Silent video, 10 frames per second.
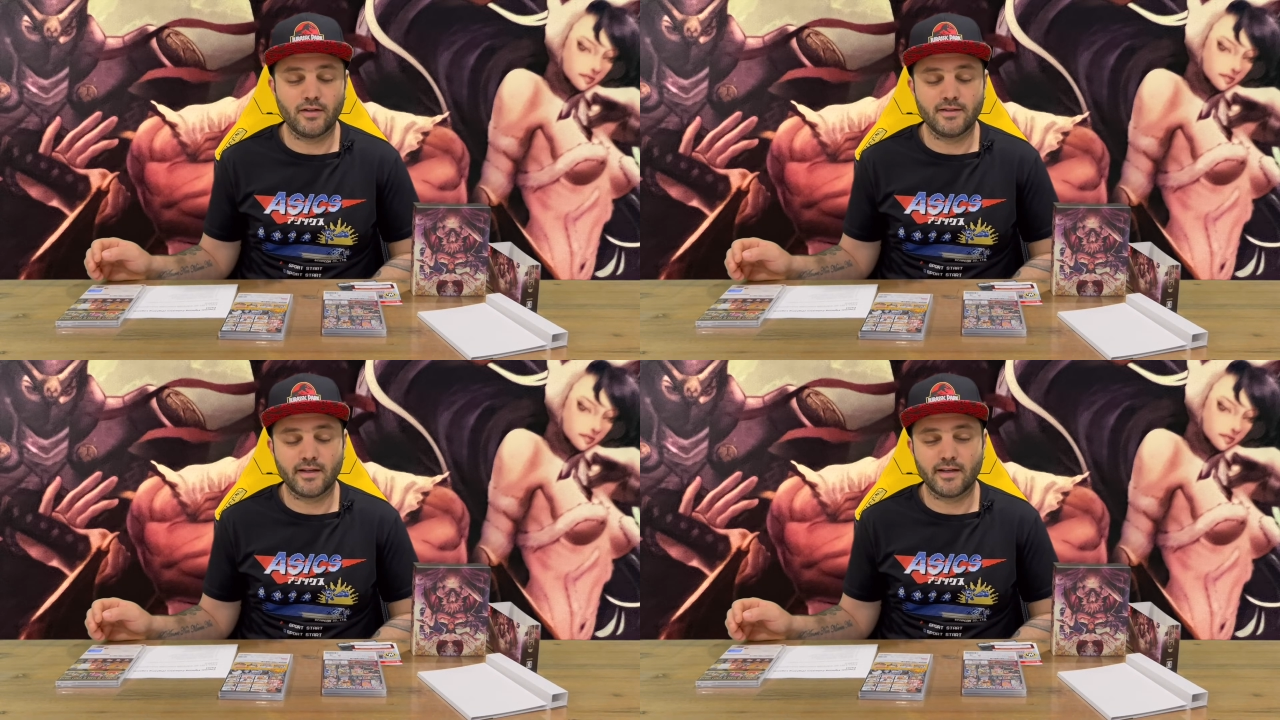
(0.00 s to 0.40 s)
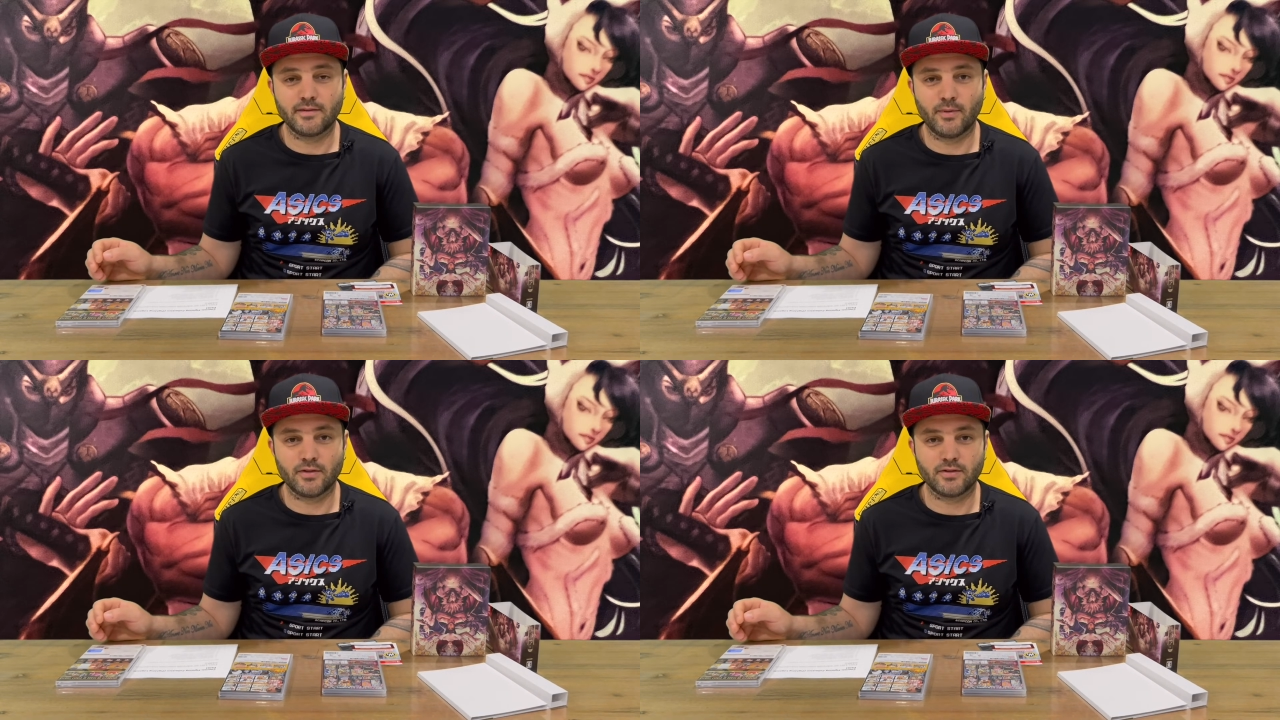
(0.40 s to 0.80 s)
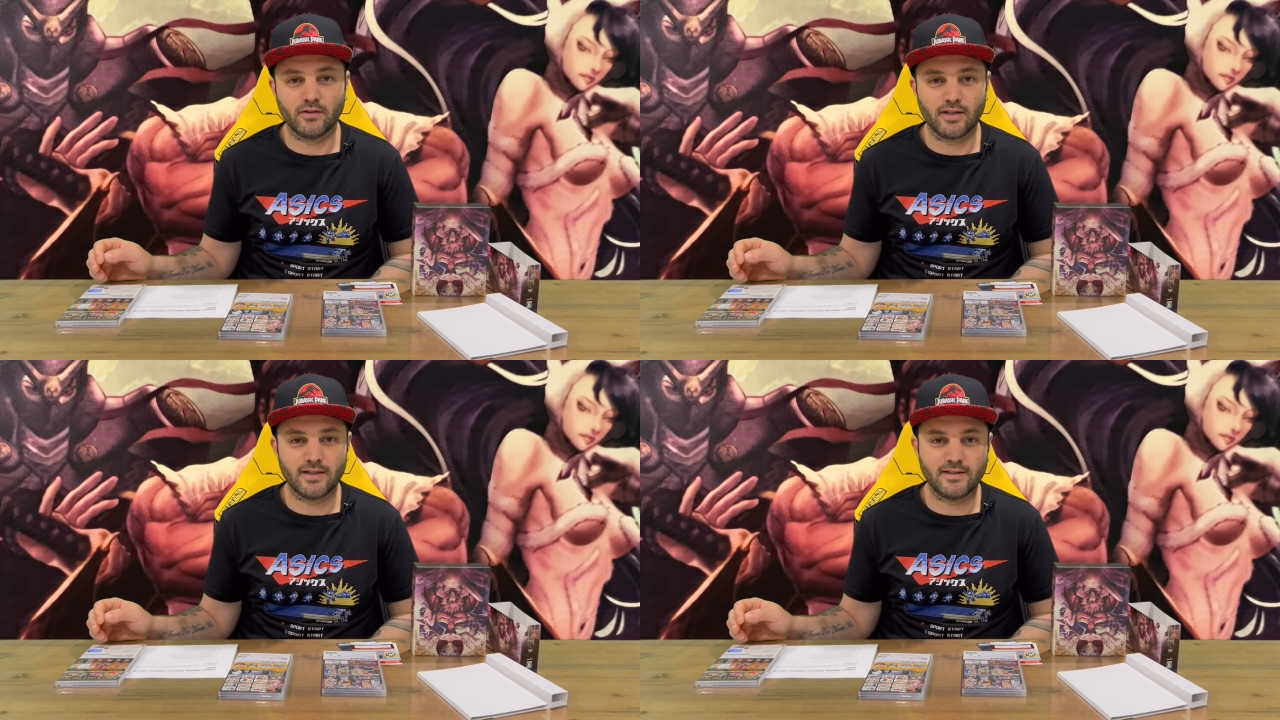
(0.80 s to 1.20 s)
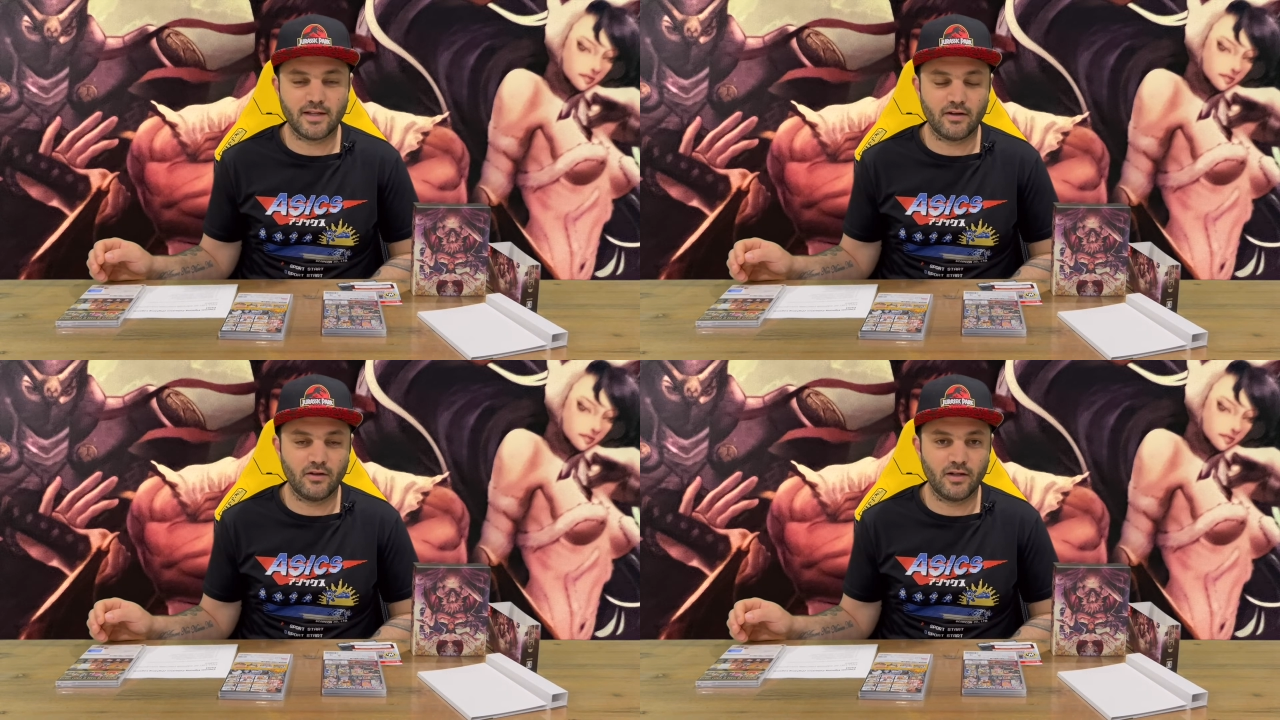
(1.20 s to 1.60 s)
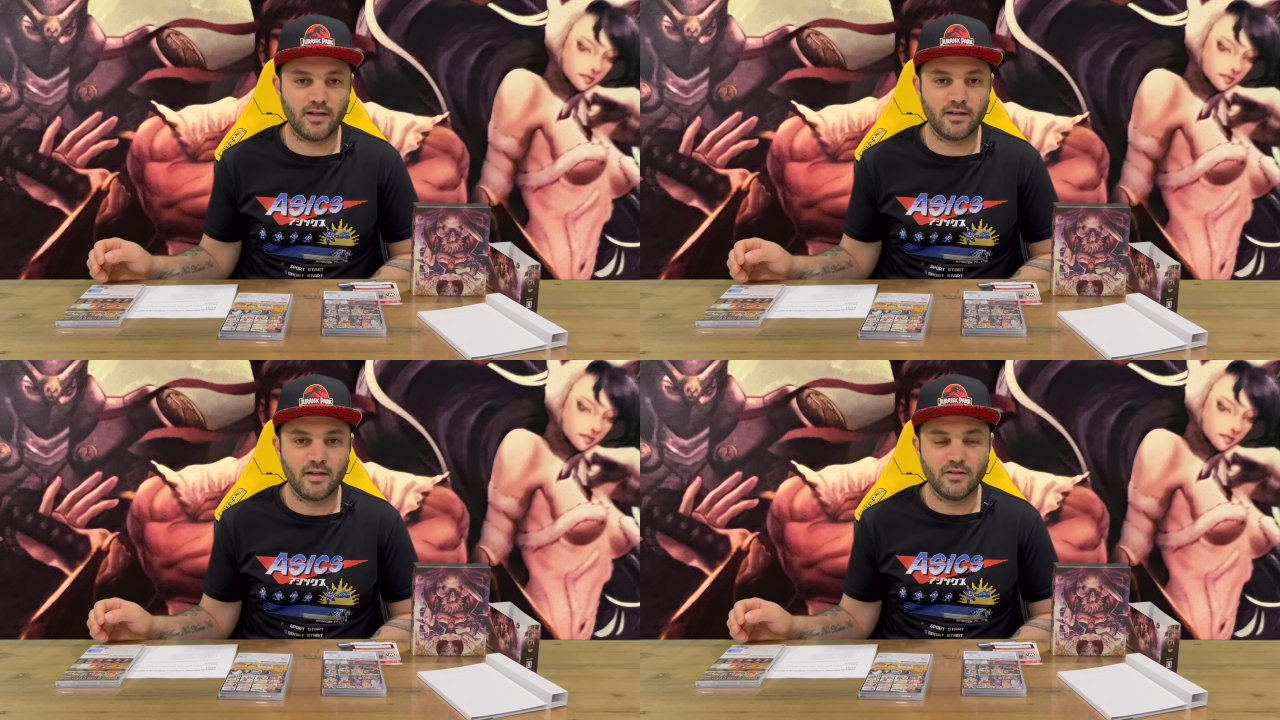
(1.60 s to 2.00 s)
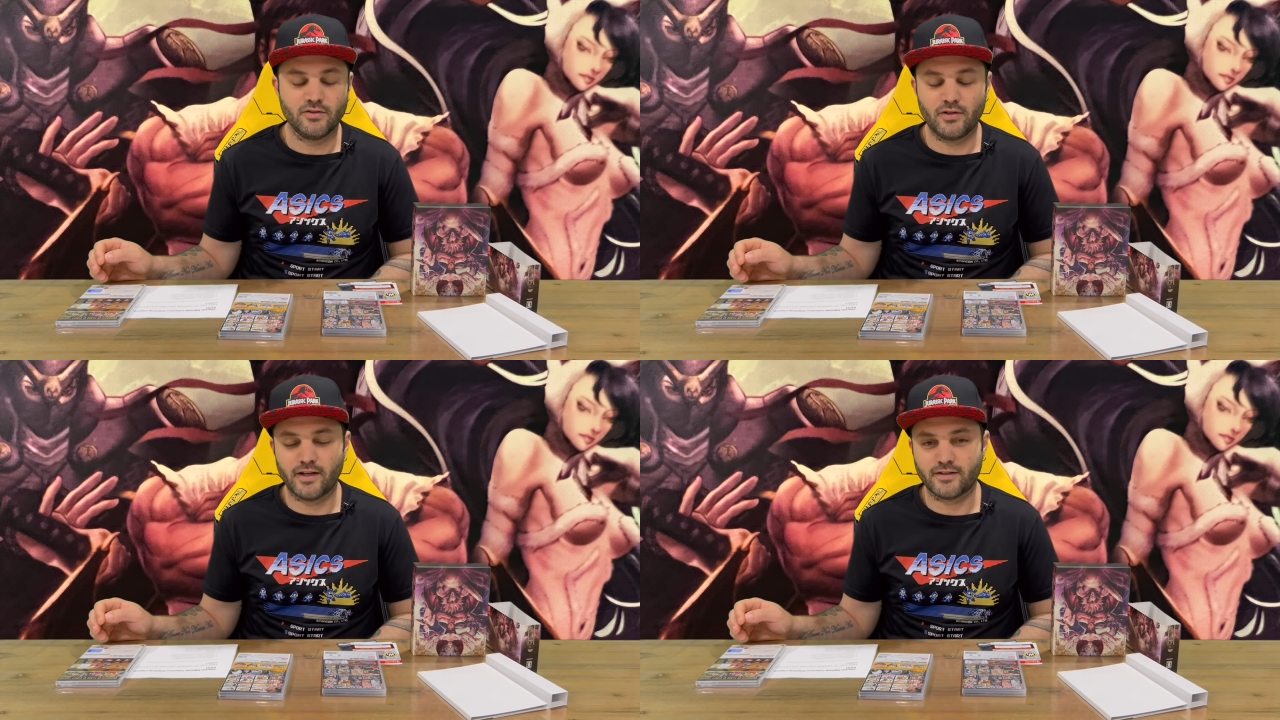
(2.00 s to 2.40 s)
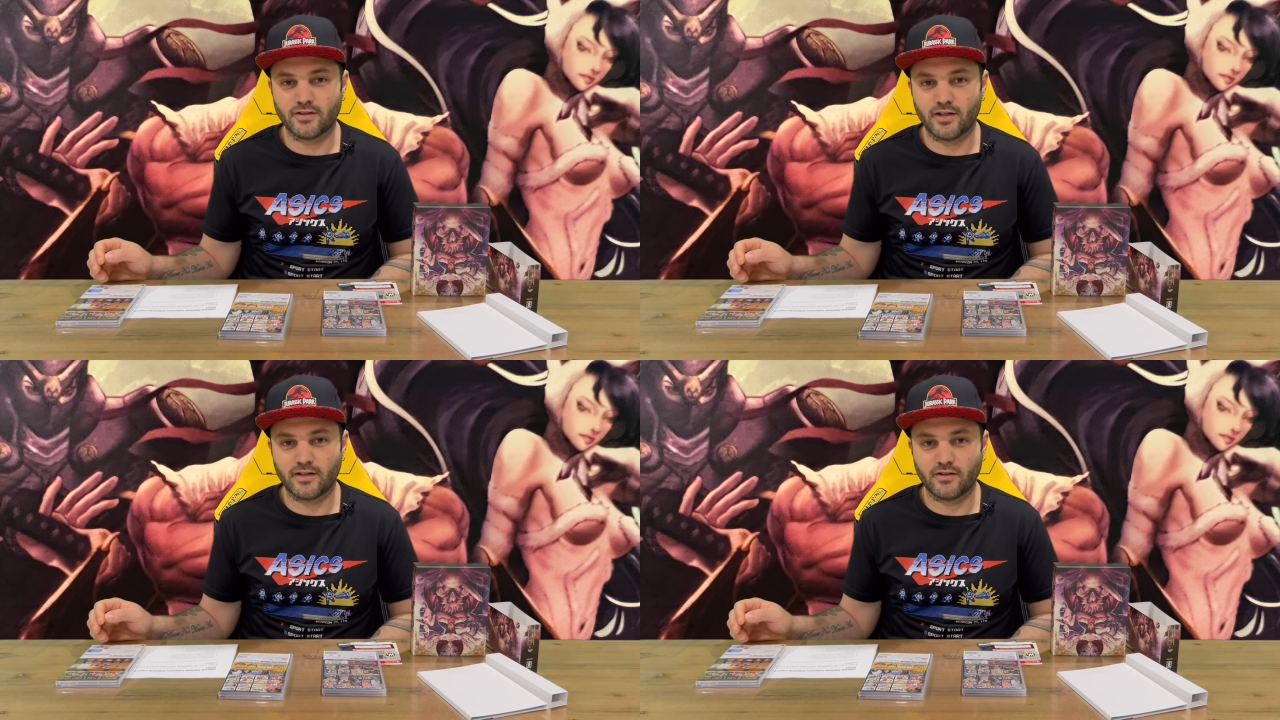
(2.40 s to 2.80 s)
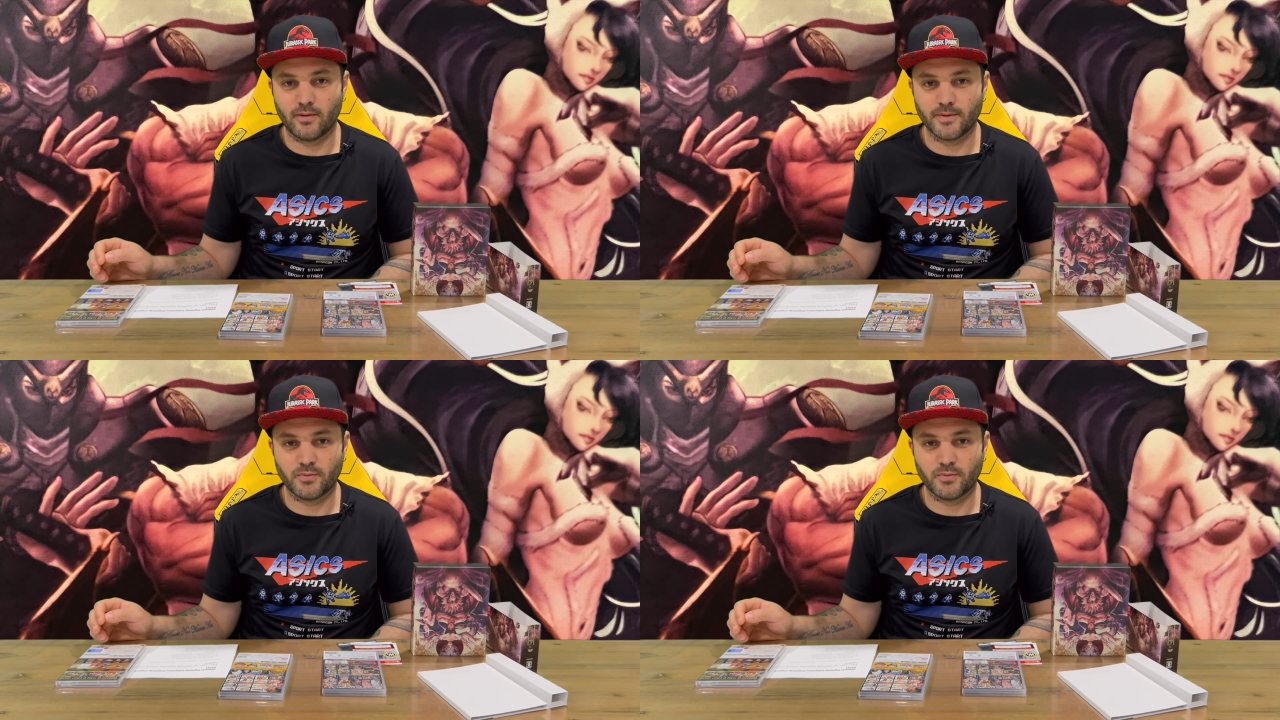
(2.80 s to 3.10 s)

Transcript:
Speaker 1: in today's box. So like I did say earlier, do let us know in the comments